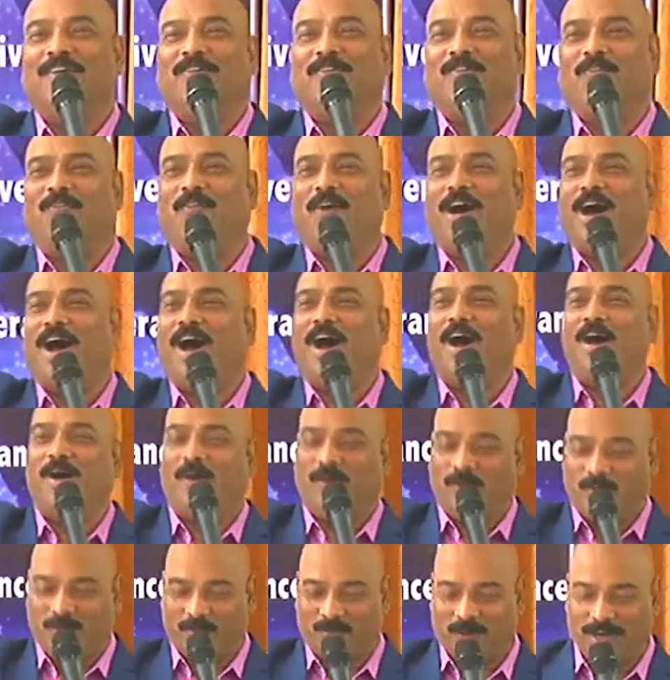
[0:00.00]

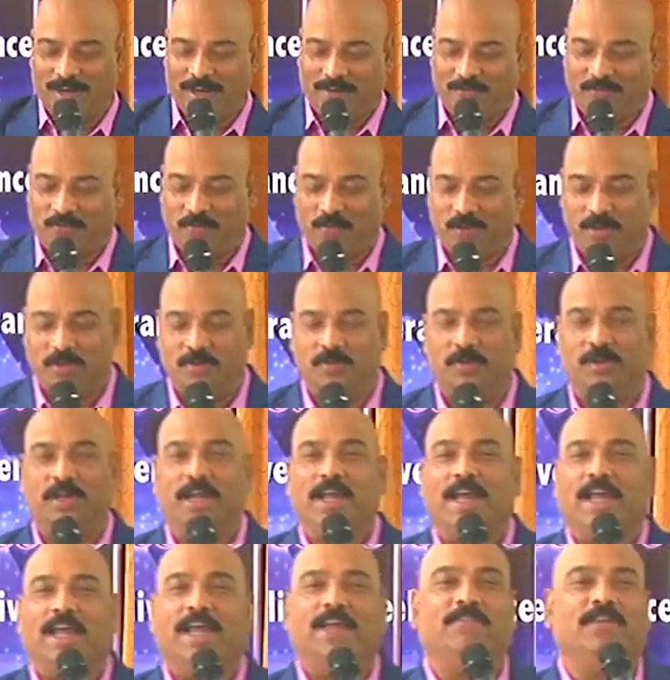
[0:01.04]
Wow, wonderful. You,
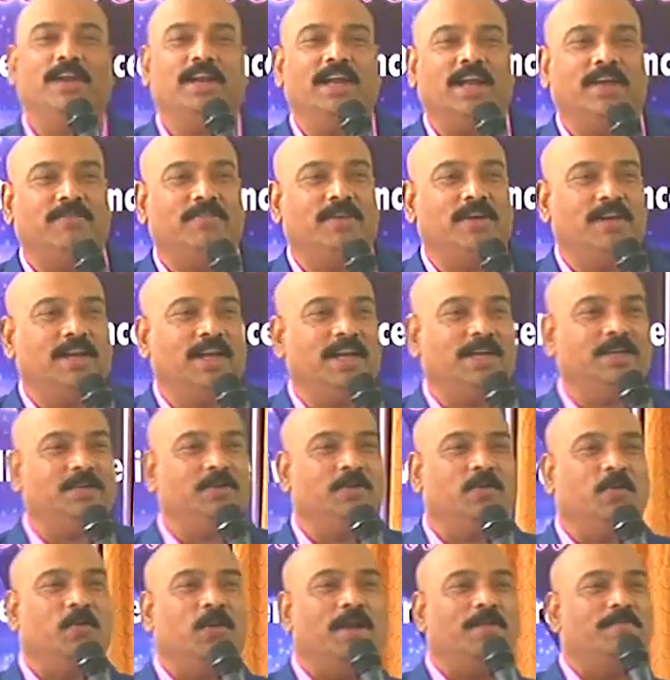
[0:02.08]
he will never let you
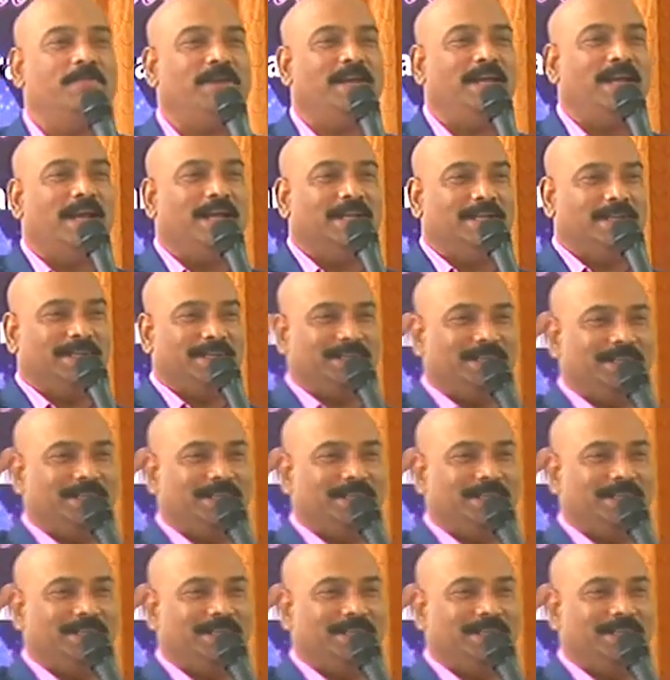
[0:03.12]
go empty handed.